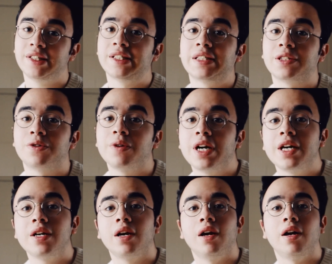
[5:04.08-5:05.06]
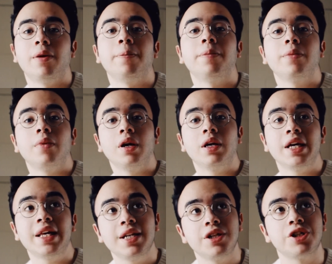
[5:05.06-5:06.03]
It is a great
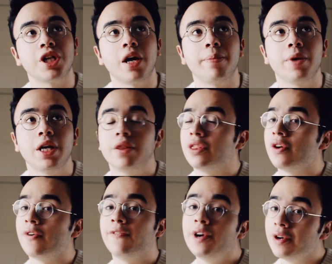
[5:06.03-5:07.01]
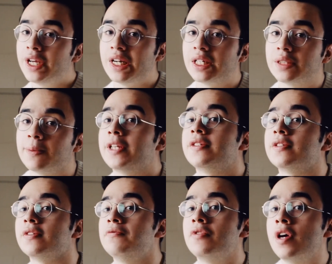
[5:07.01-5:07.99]
hidden gem. They're very
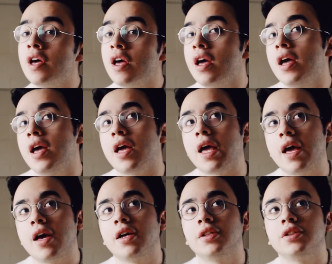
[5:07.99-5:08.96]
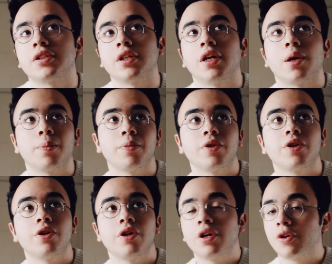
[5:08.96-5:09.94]
inexpensive, and
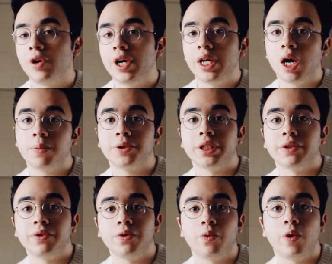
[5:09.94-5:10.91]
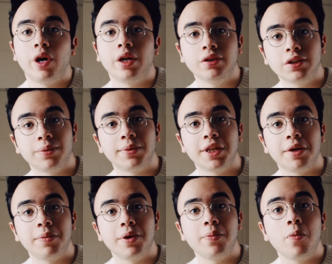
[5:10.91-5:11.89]
they're a great option if you want
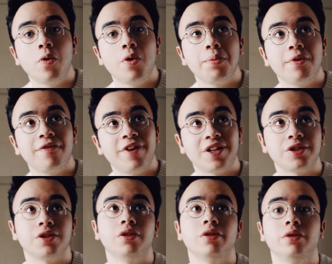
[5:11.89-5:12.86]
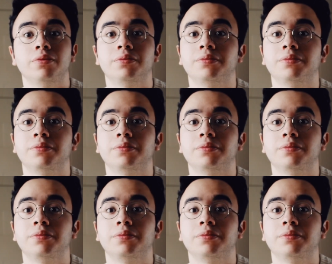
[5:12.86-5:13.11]
something a bit more professional.